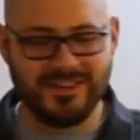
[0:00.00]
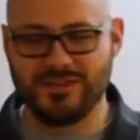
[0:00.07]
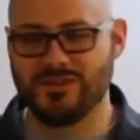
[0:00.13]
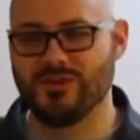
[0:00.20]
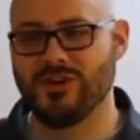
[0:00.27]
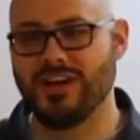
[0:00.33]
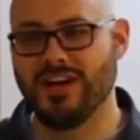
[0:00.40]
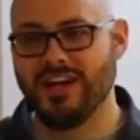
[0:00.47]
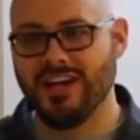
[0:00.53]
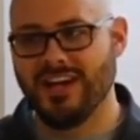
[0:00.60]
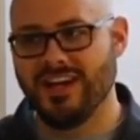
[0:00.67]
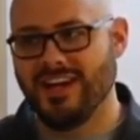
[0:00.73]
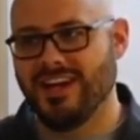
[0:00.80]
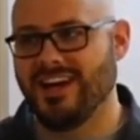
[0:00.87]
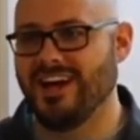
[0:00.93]
You know,
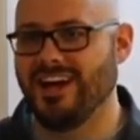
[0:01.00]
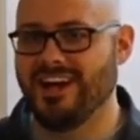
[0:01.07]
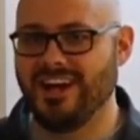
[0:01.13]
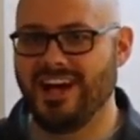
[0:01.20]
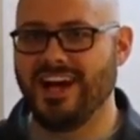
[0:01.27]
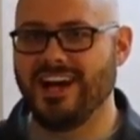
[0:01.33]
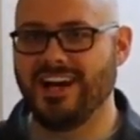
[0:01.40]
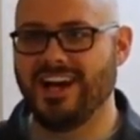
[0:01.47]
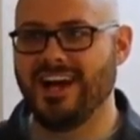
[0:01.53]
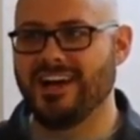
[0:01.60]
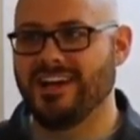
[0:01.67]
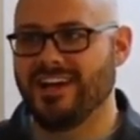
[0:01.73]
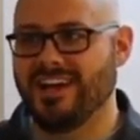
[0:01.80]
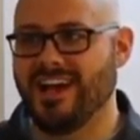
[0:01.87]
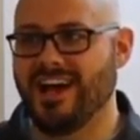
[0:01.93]
I, I I
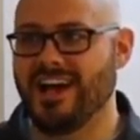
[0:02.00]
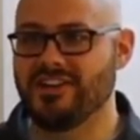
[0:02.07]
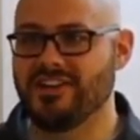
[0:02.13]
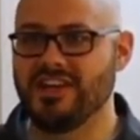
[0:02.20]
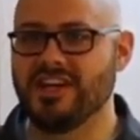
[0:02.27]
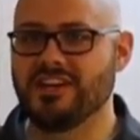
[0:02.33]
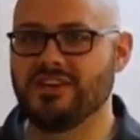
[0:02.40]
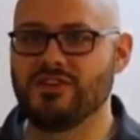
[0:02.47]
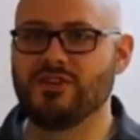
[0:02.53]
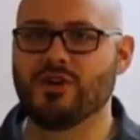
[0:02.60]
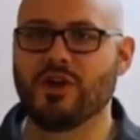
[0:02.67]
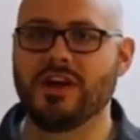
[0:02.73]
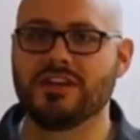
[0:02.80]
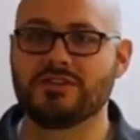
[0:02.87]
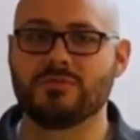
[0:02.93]
I did, and your
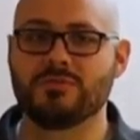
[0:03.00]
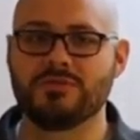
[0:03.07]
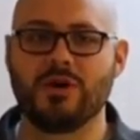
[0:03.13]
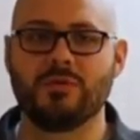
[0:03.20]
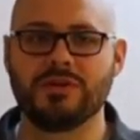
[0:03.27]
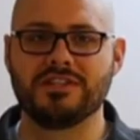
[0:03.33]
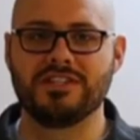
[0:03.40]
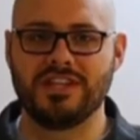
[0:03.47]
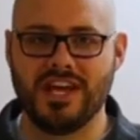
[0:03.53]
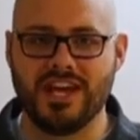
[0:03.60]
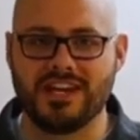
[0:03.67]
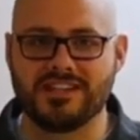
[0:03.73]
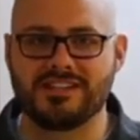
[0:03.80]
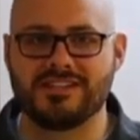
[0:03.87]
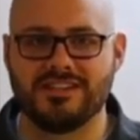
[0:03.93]
answer was always
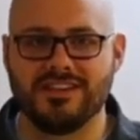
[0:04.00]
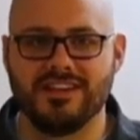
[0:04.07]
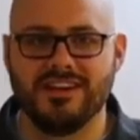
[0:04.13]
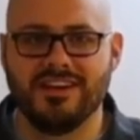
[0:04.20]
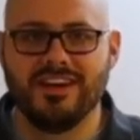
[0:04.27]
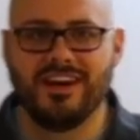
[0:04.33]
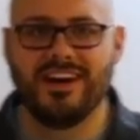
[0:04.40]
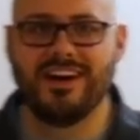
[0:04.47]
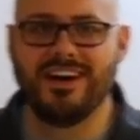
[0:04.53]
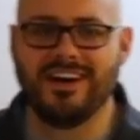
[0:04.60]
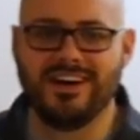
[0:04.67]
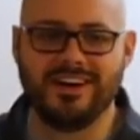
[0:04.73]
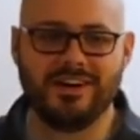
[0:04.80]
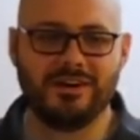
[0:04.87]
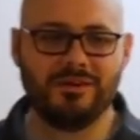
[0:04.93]
yes.
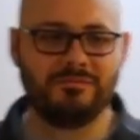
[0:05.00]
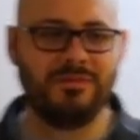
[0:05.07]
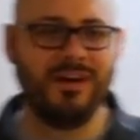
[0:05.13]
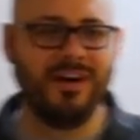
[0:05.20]
Um,